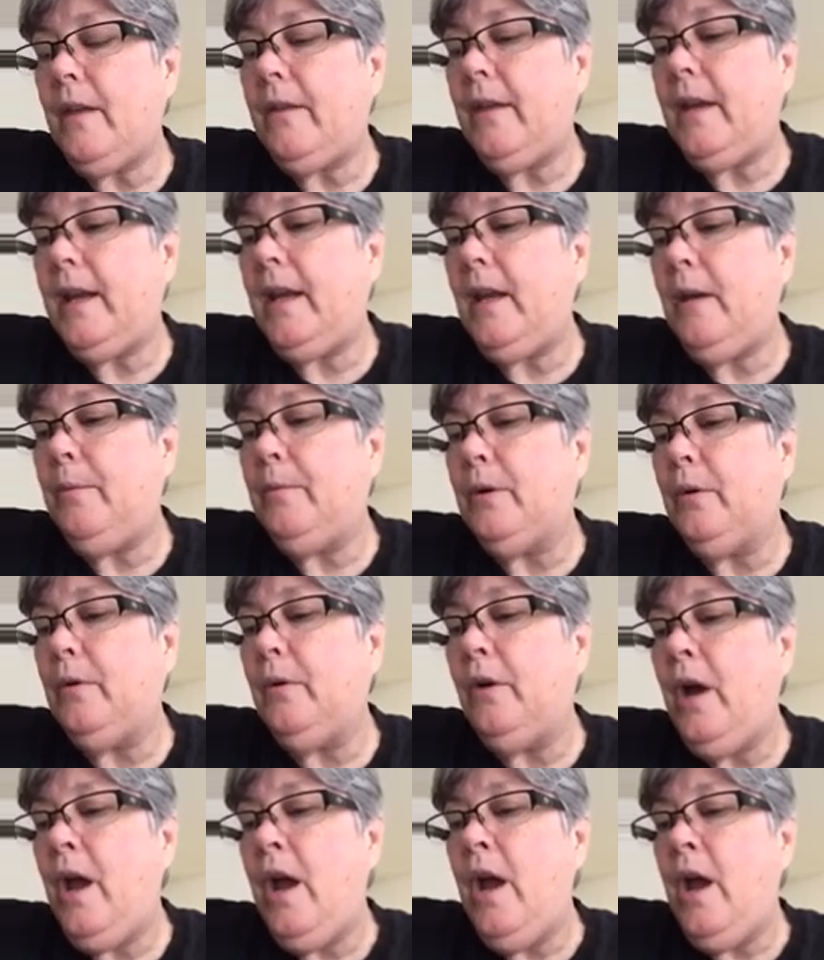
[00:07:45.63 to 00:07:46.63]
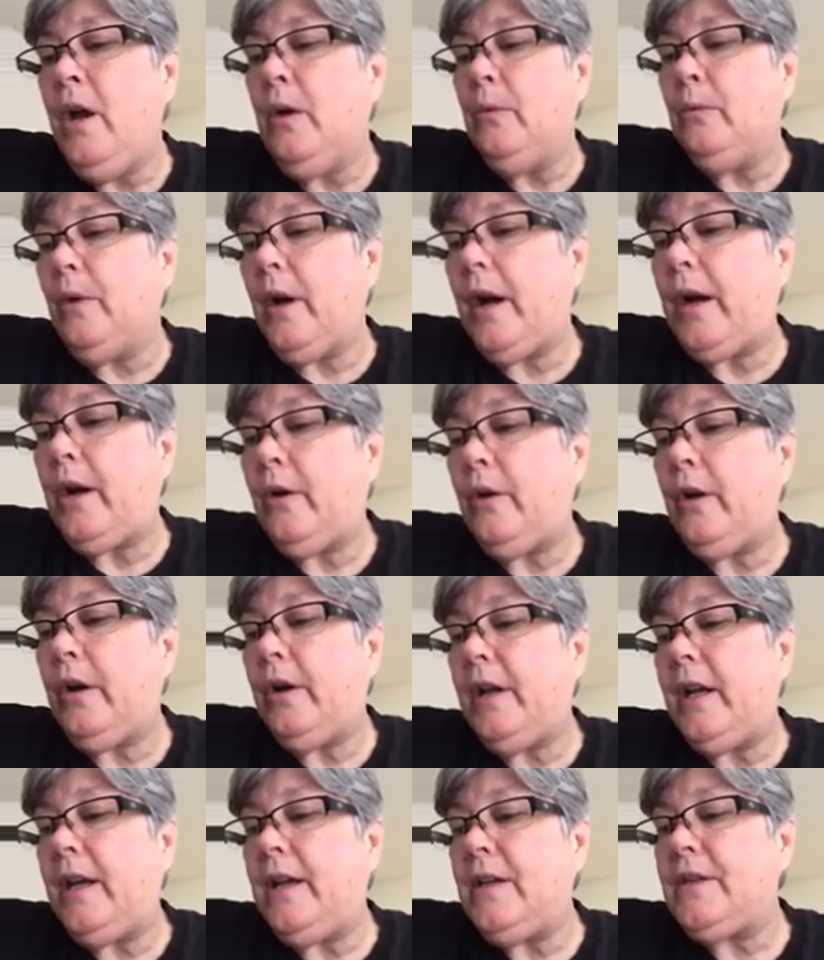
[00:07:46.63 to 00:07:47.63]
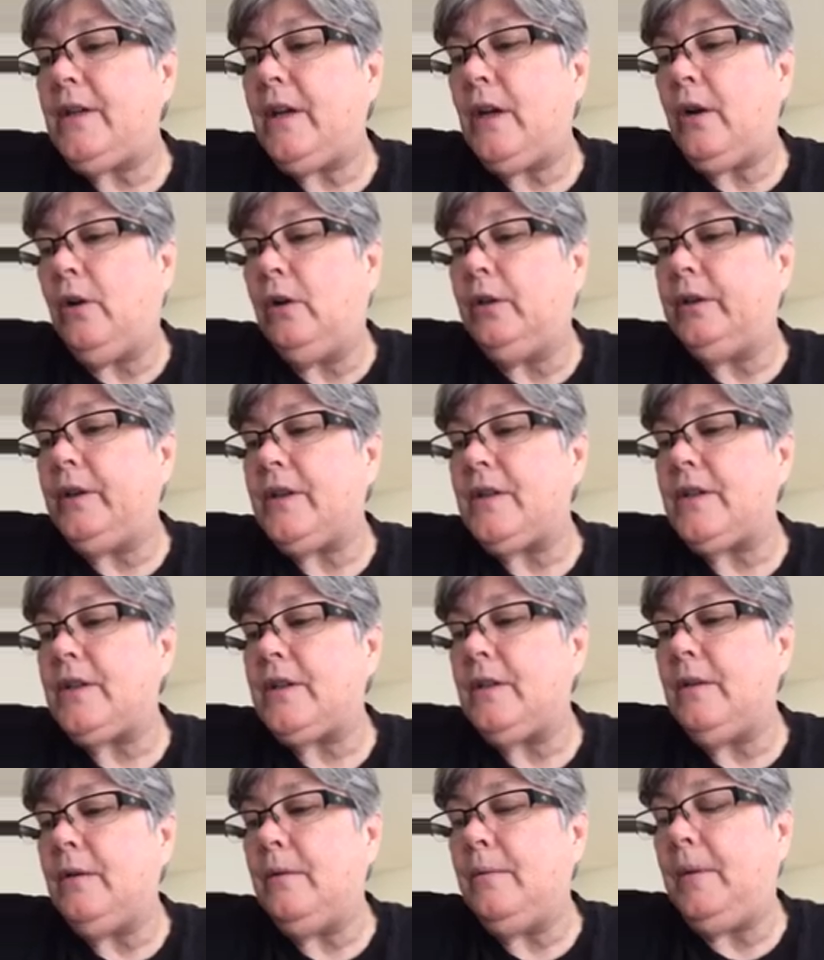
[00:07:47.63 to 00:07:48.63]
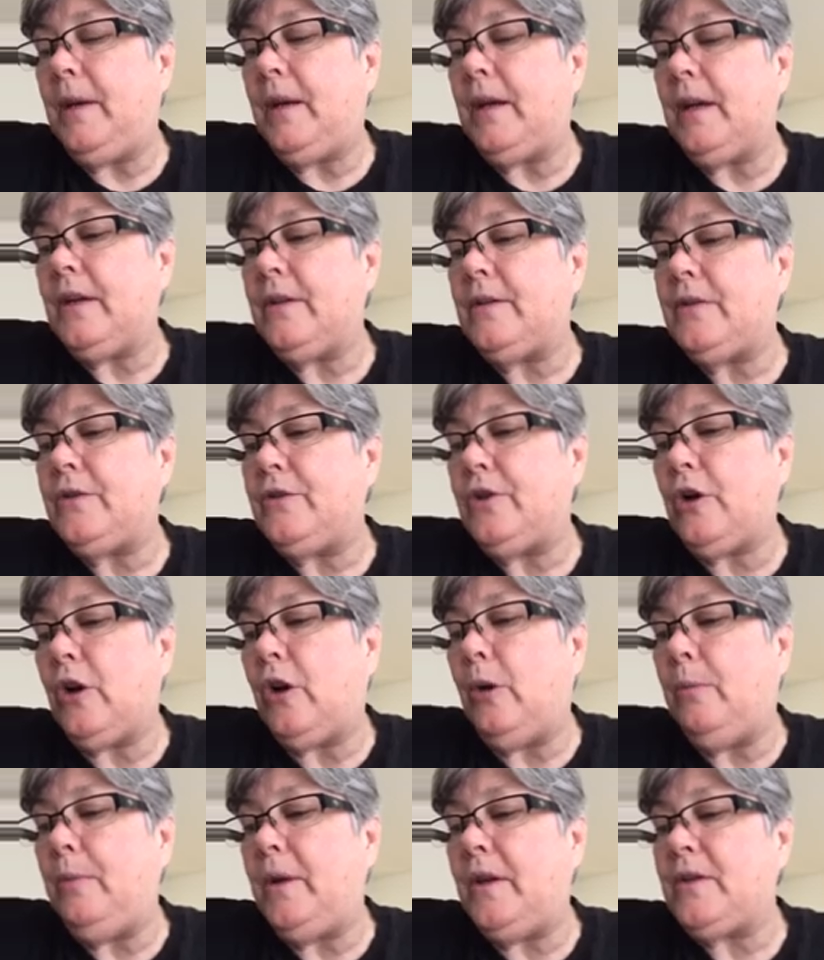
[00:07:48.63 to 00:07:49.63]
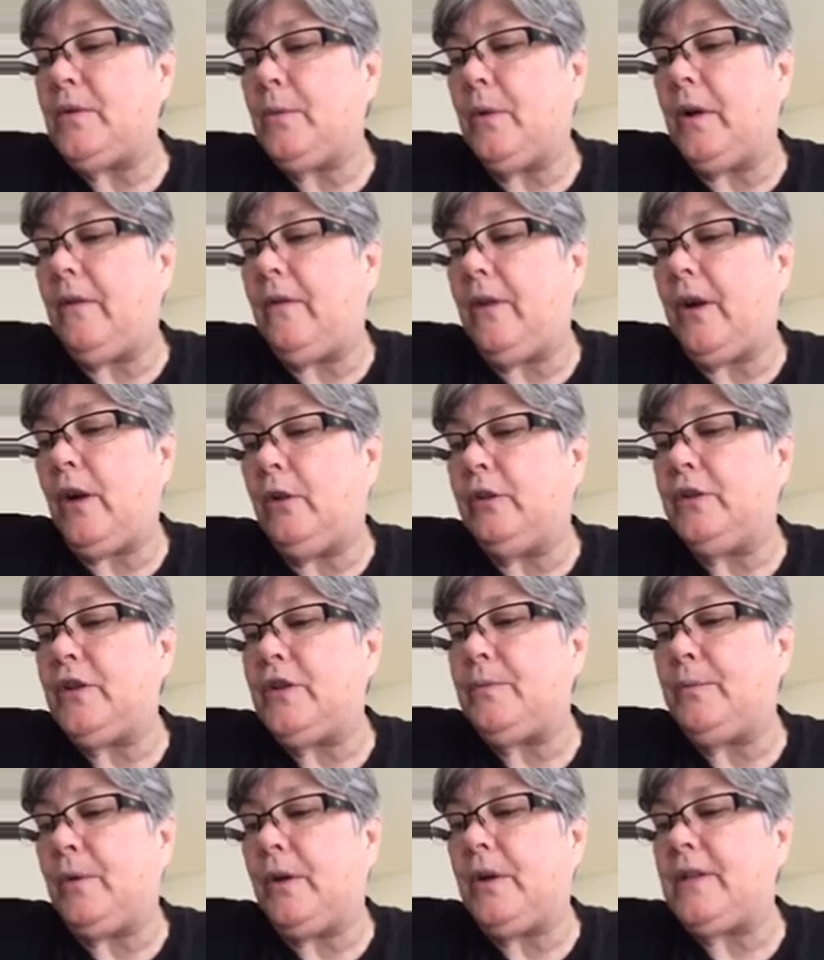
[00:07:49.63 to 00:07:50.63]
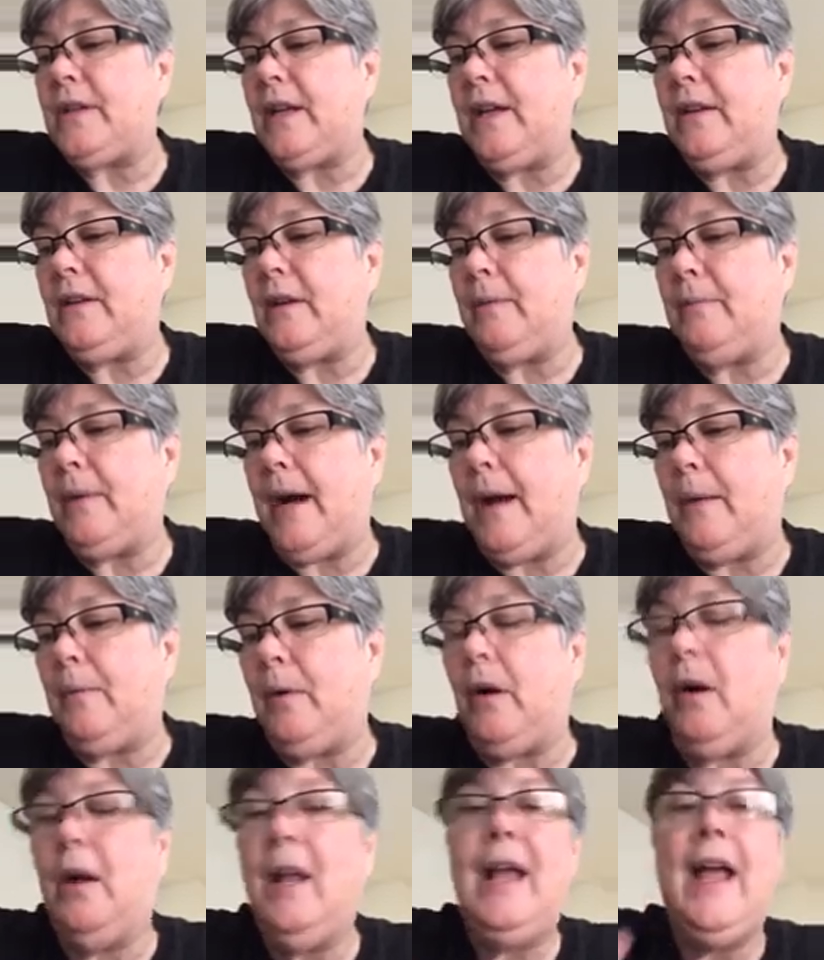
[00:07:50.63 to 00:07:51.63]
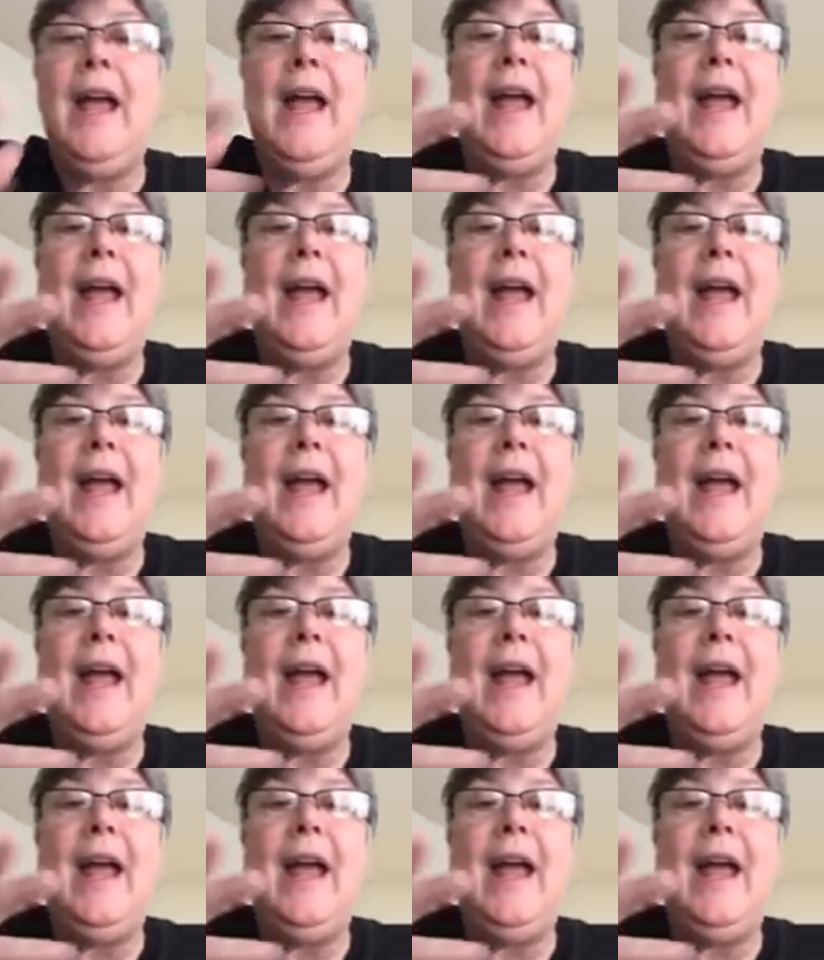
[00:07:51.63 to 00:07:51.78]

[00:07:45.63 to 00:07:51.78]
The Hebrew record is the oldest because Job is one of the oldest books in the Bible.